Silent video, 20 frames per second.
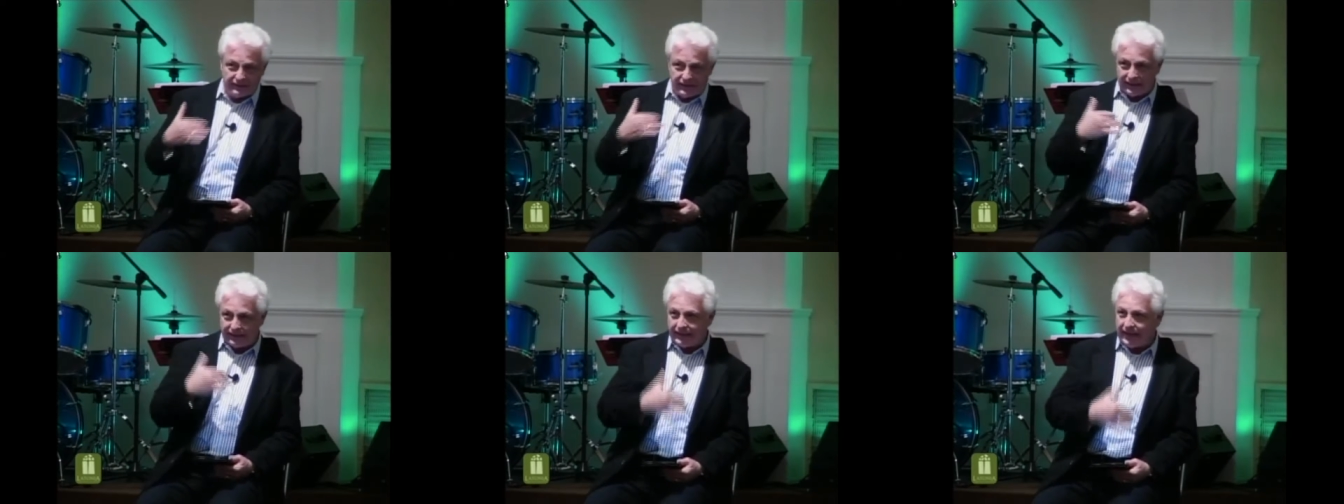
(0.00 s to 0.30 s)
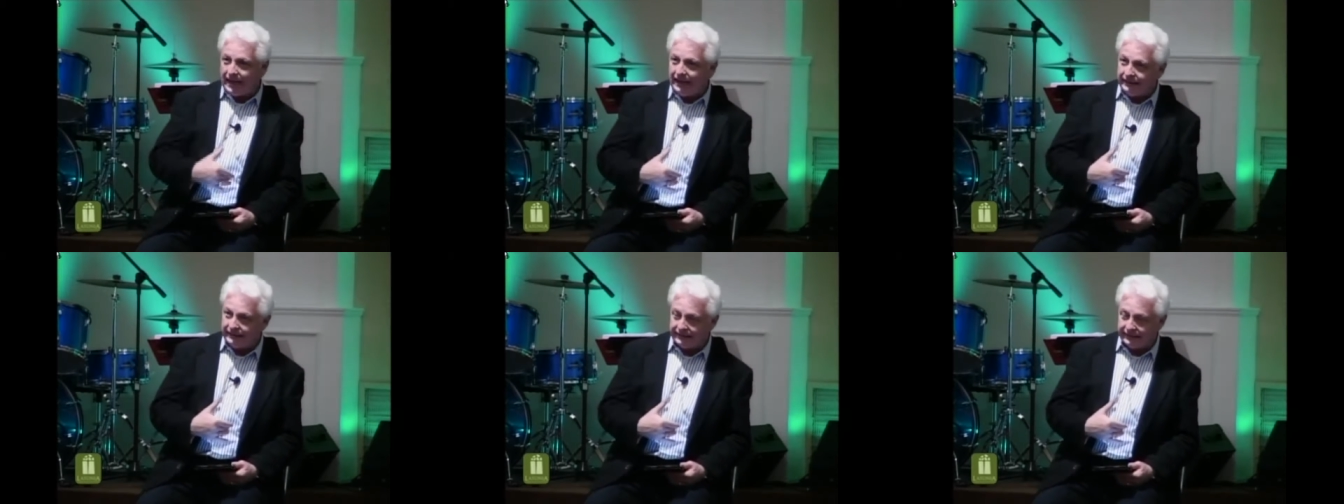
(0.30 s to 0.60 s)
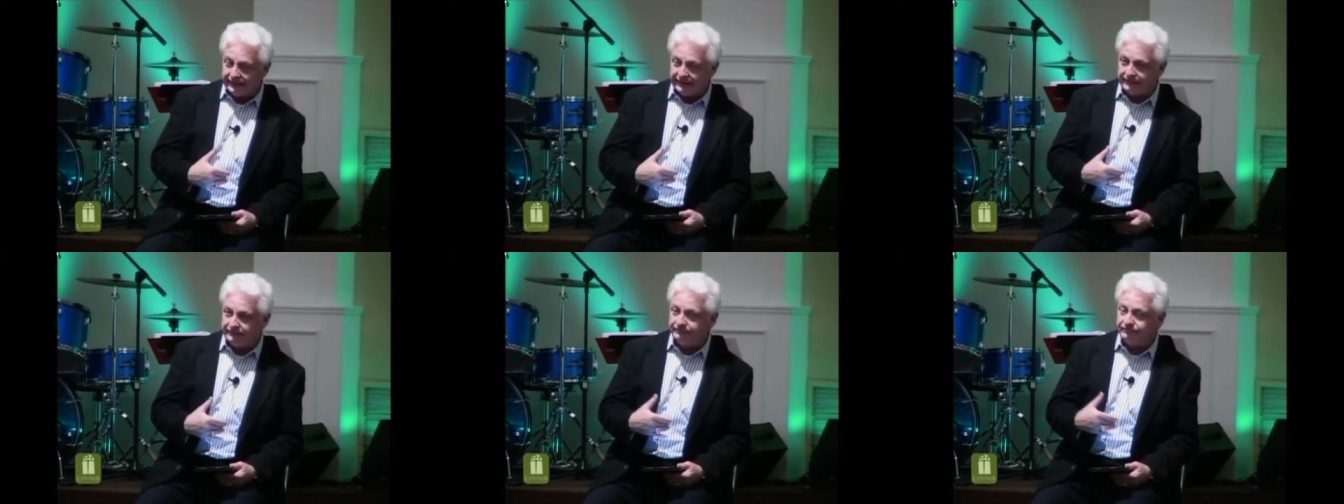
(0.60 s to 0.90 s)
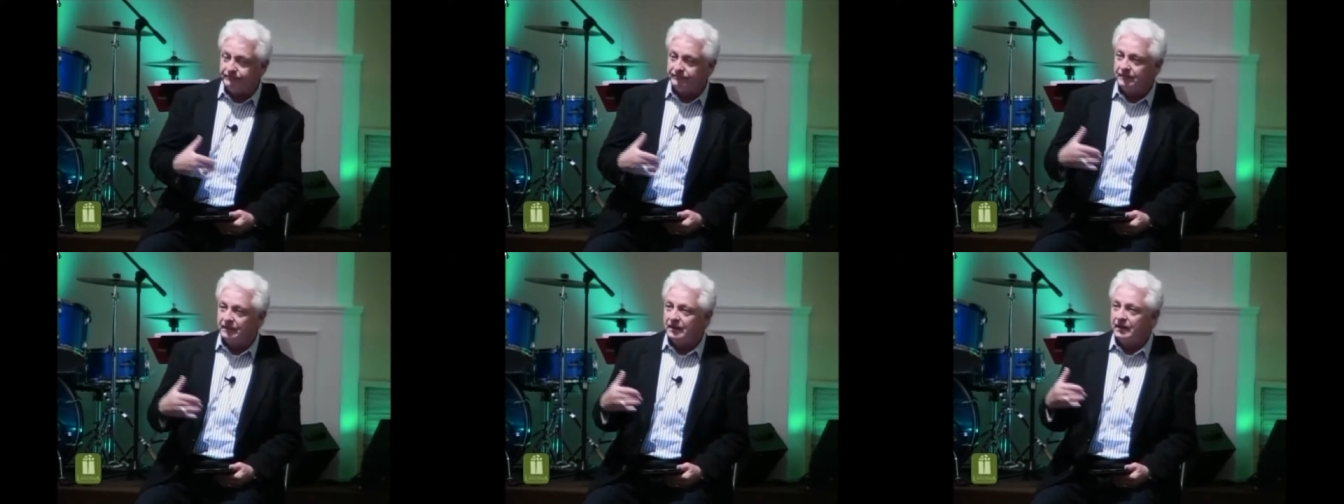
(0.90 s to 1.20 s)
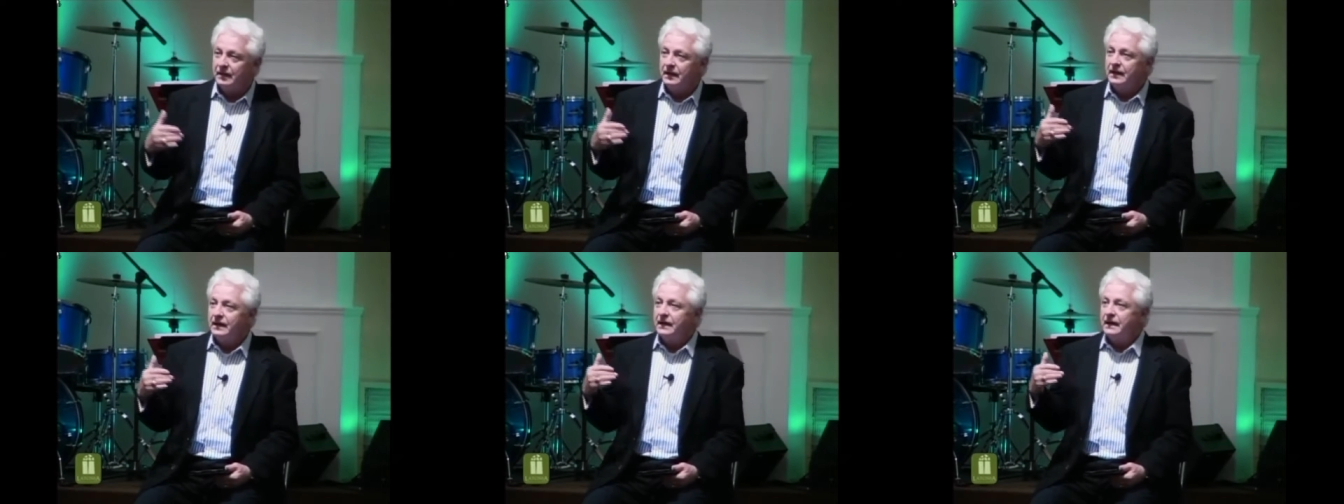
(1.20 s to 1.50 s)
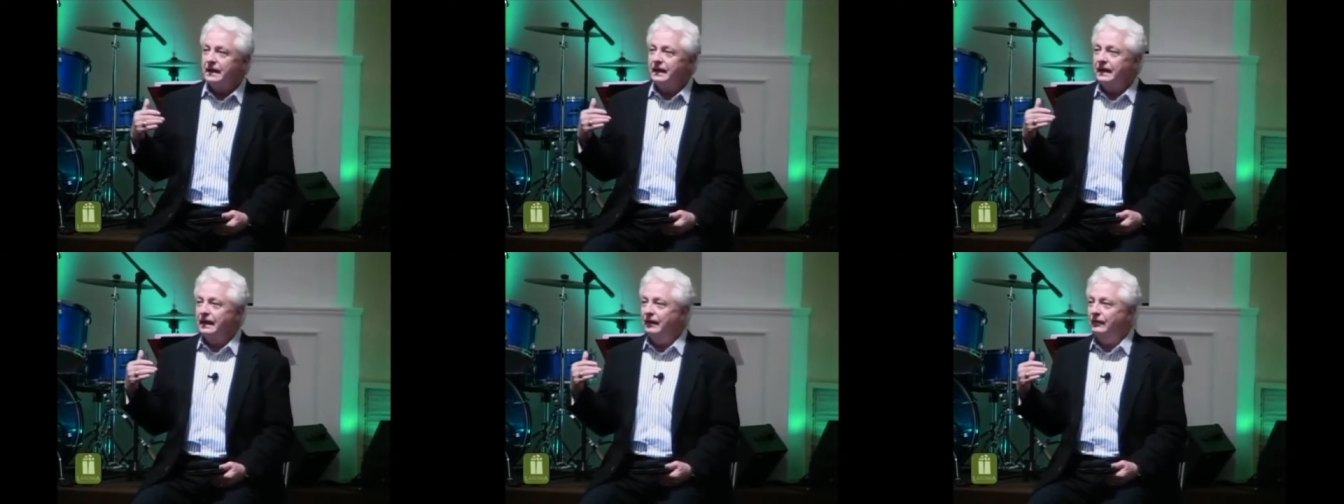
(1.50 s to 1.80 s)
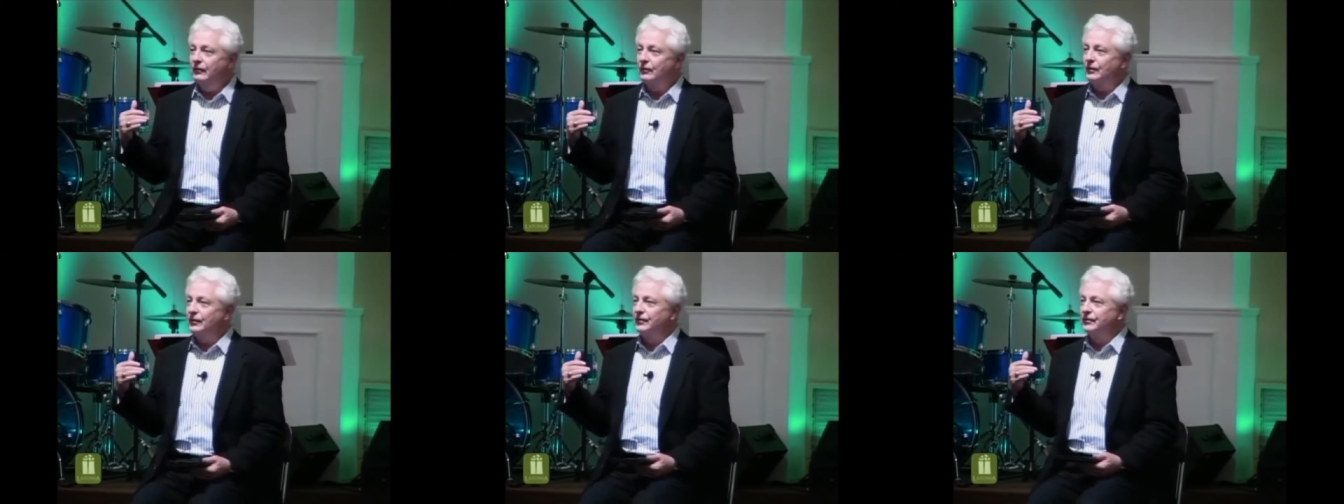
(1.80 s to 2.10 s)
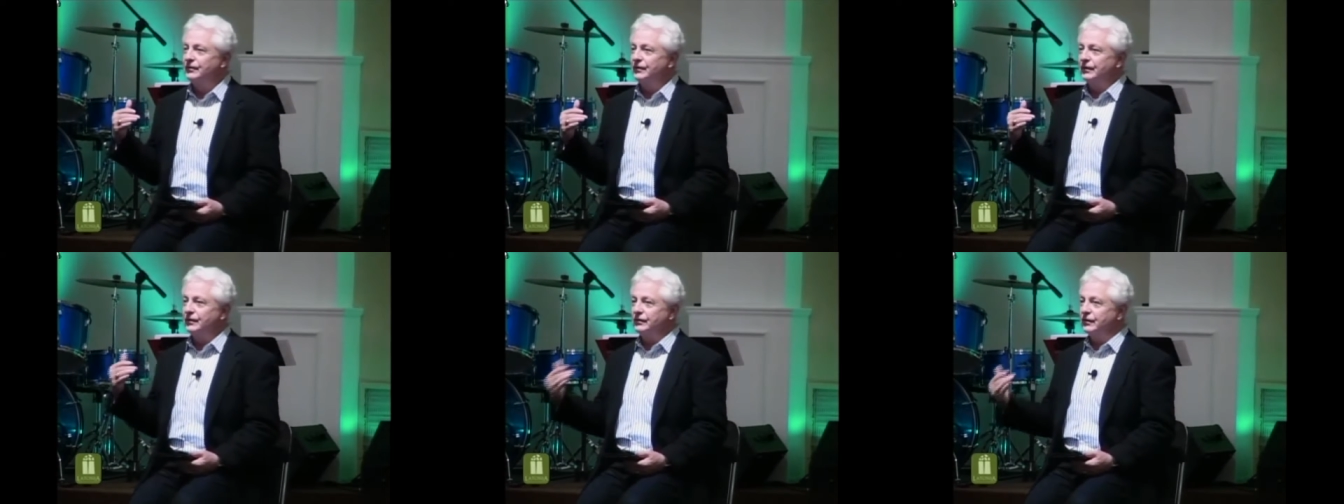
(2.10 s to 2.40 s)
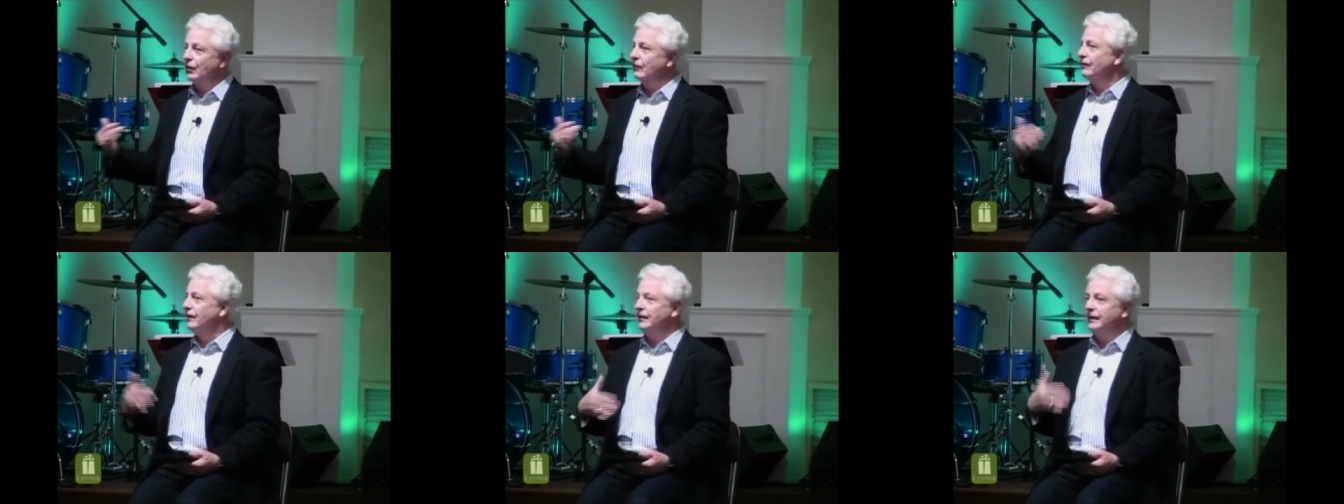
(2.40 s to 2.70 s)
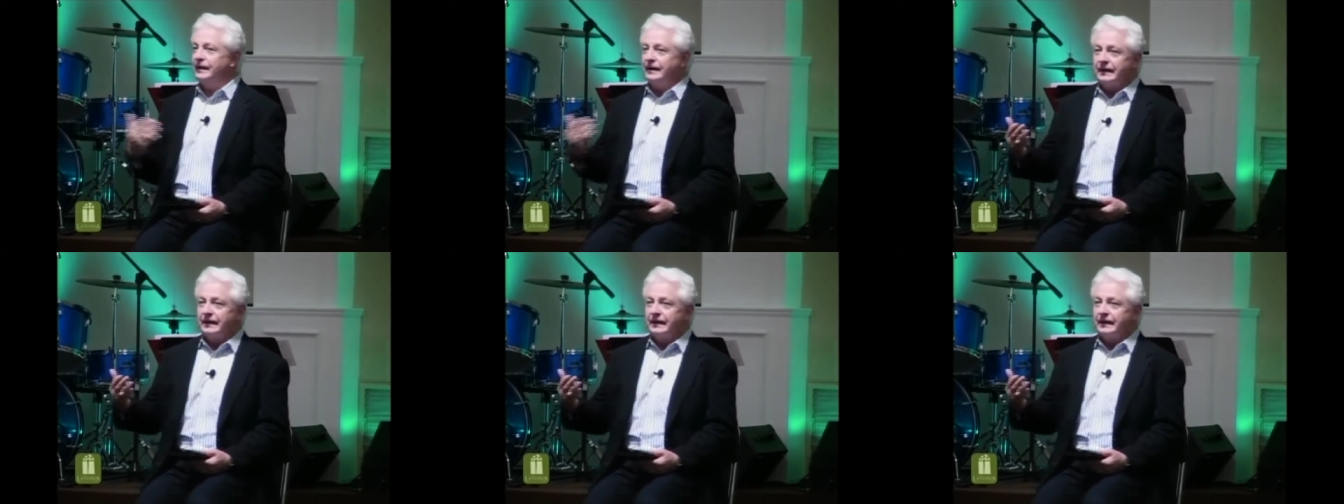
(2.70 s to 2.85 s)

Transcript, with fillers: like I did, it was so very